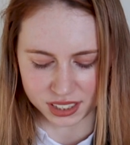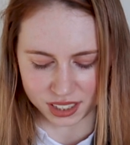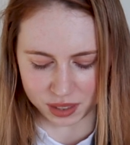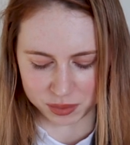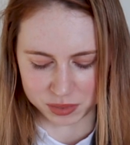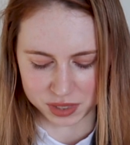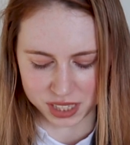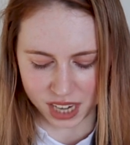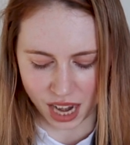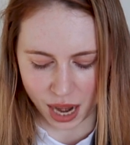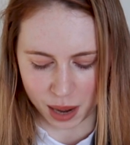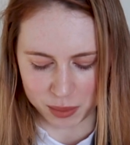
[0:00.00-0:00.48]

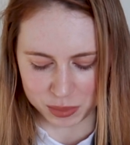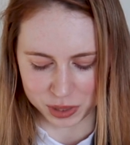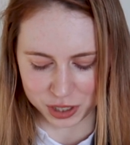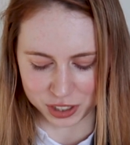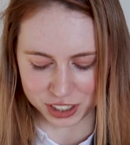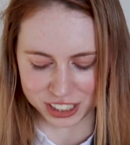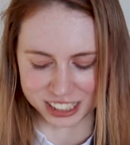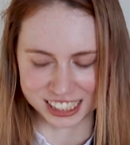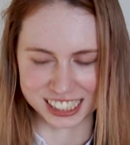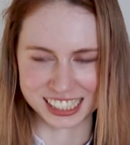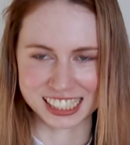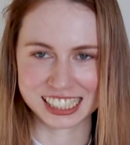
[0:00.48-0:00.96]
sometime, you
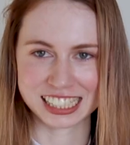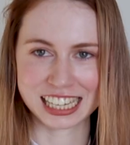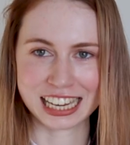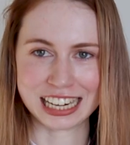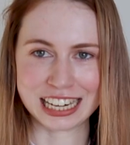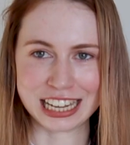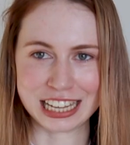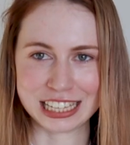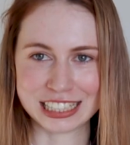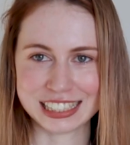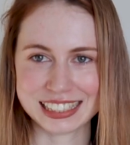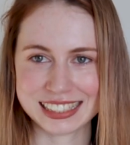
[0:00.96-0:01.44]

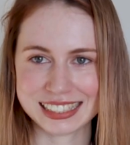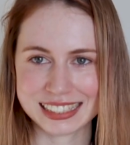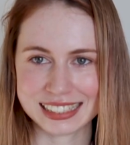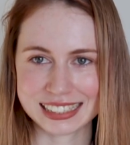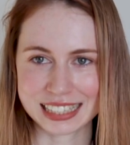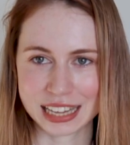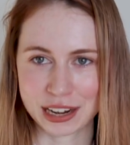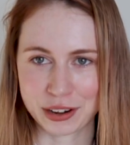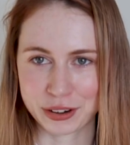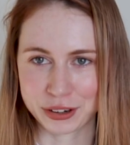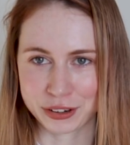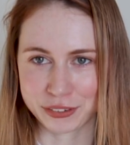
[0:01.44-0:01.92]
conceited
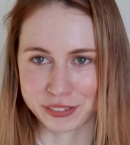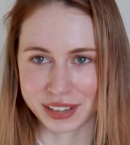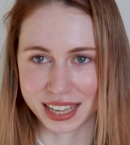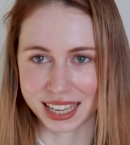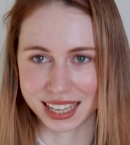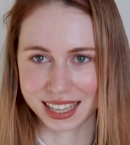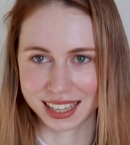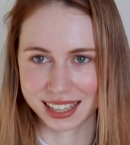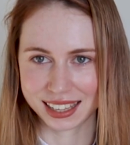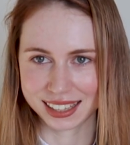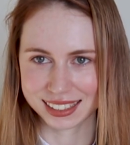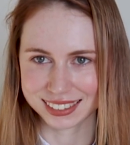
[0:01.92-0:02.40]
son of
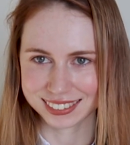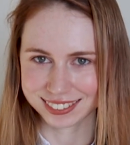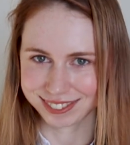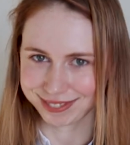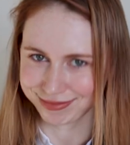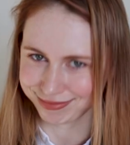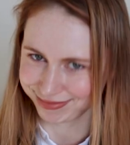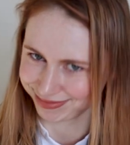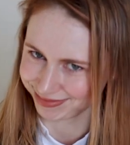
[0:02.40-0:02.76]
a..."